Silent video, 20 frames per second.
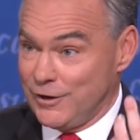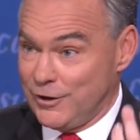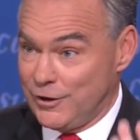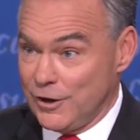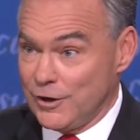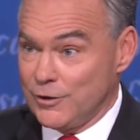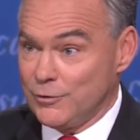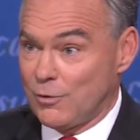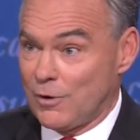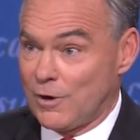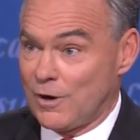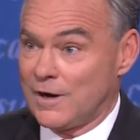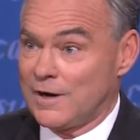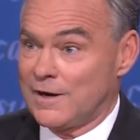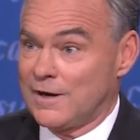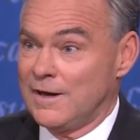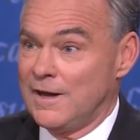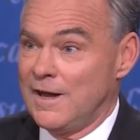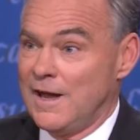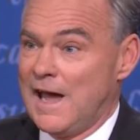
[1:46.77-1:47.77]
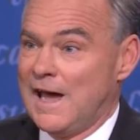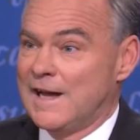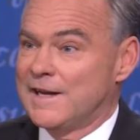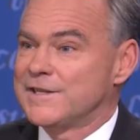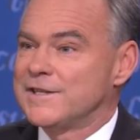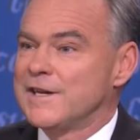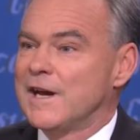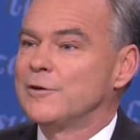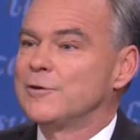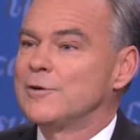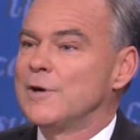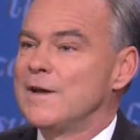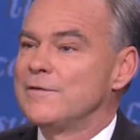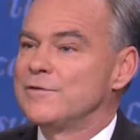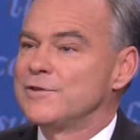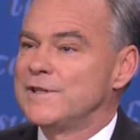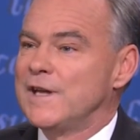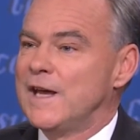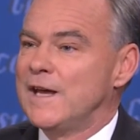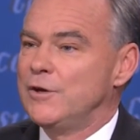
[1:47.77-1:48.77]
good work and a Secretary
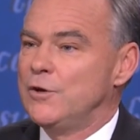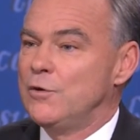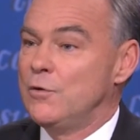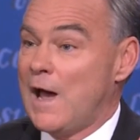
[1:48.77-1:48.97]
of State